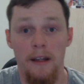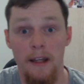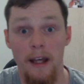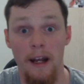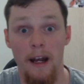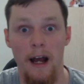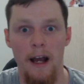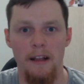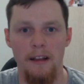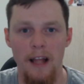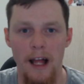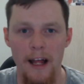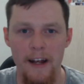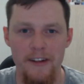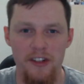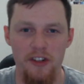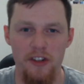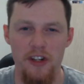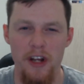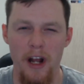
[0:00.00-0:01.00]
G'day,
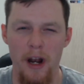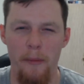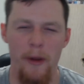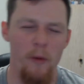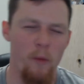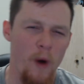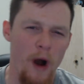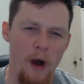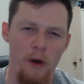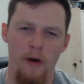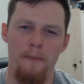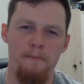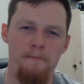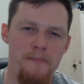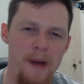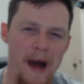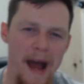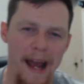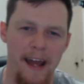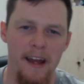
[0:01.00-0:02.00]
ladies and gentlemen. Welcome
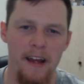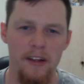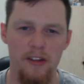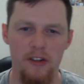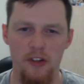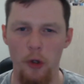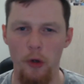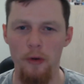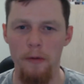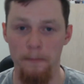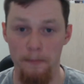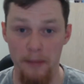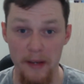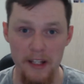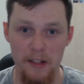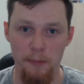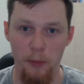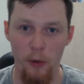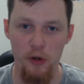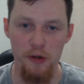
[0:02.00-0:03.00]
back to
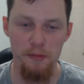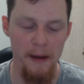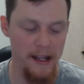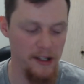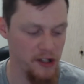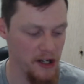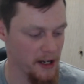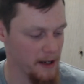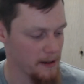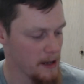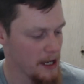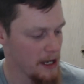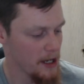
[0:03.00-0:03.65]
Beards Bush Bashing.